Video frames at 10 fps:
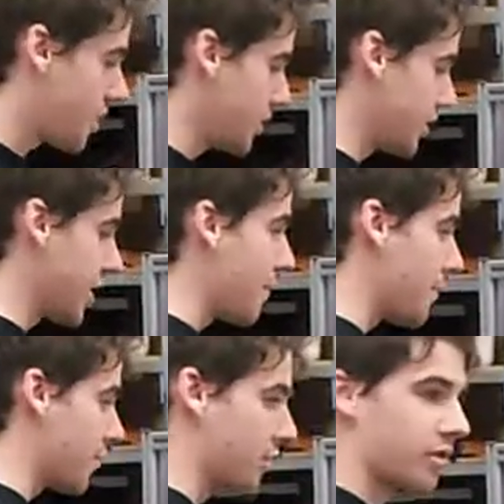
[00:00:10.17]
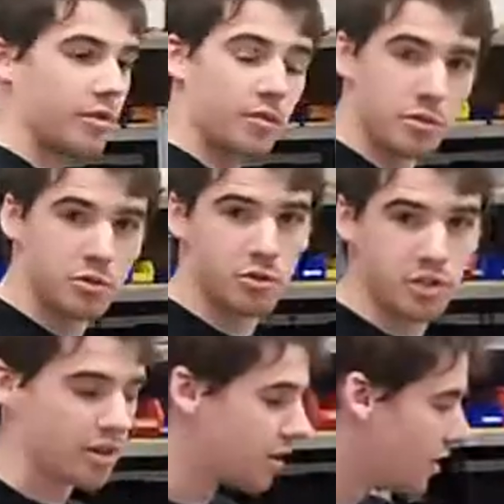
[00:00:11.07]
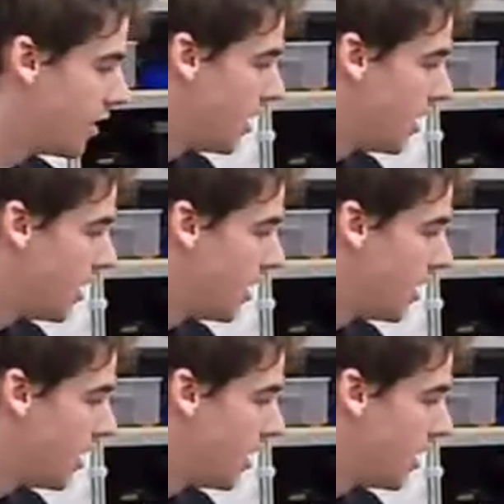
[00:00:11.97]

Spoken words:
building up for the future year.